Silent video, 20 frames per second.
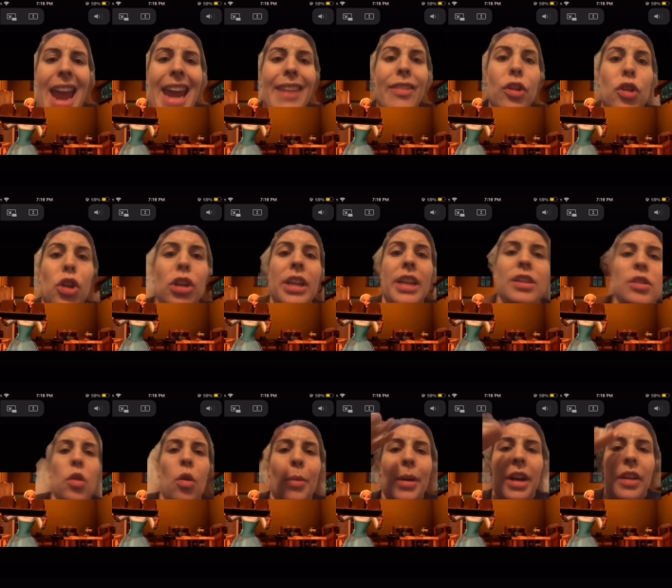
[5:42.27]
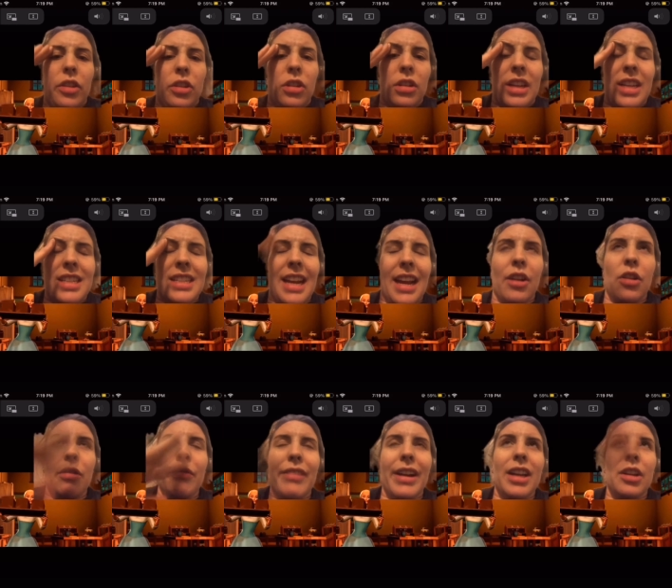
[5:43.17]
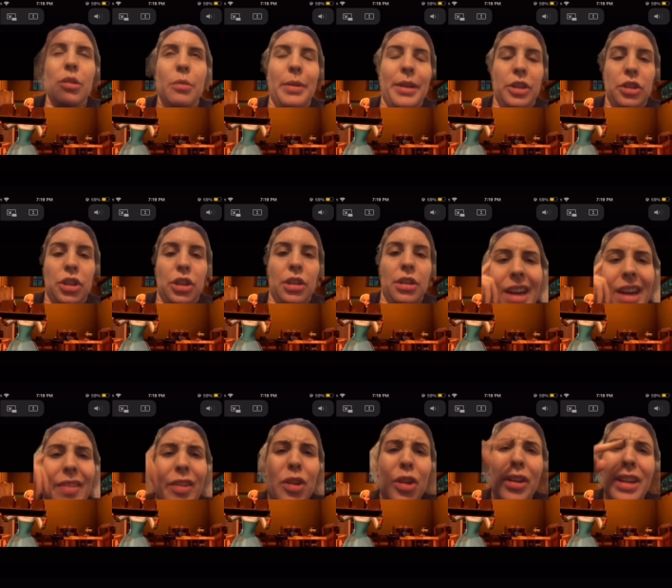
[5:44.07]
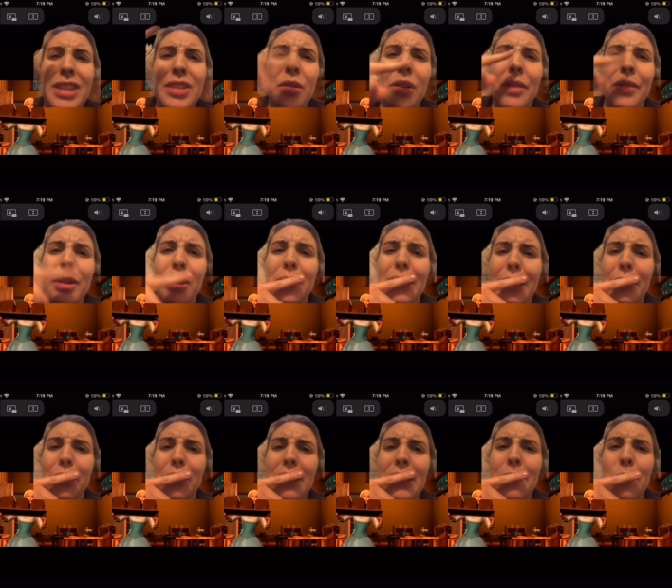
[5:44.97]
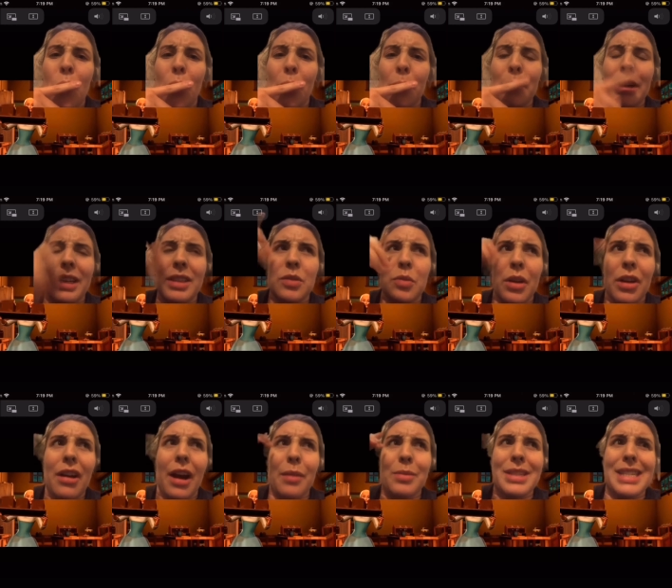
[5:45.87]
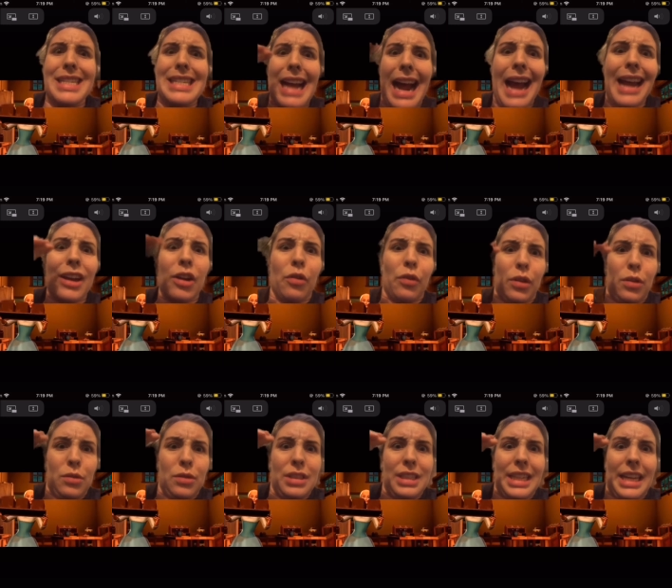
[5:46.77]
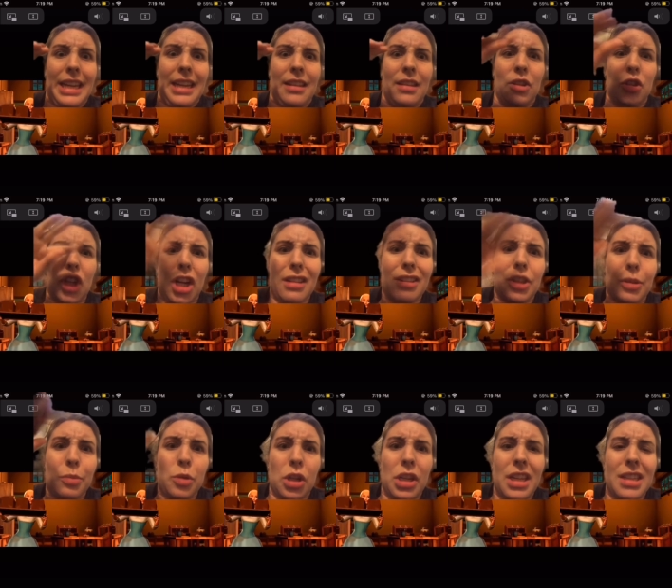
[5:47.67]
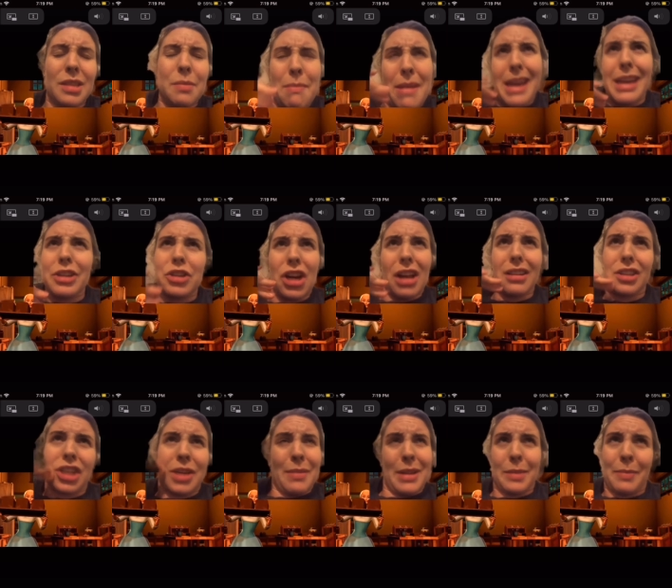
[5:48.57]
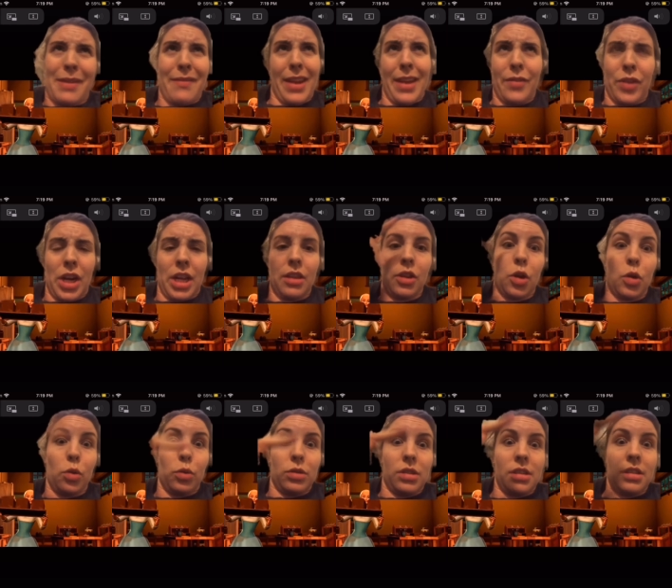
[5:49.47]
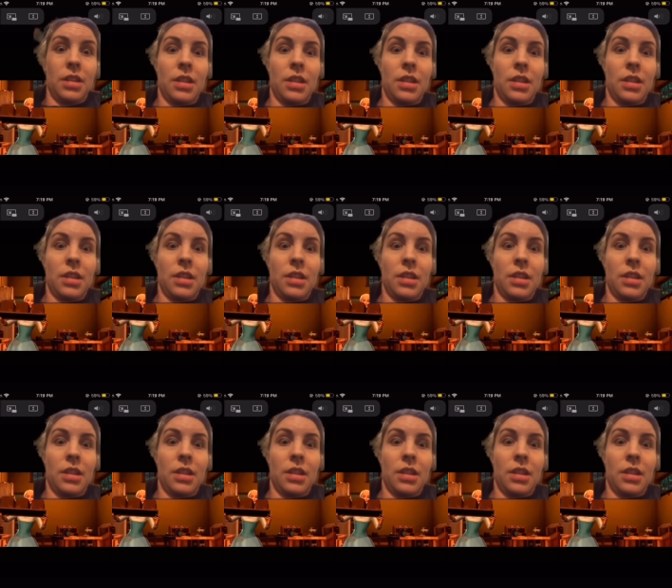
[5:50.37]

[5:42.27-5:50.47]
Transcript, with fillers: And the cookies. Oh my god, the cookies. I couldn't find a good picture. And the cookies don't even look that good anymore, but I swear I was dying over those as a kid. The chocolate chip cookies. The Mickey chocolate chip, that's my favorite. Those.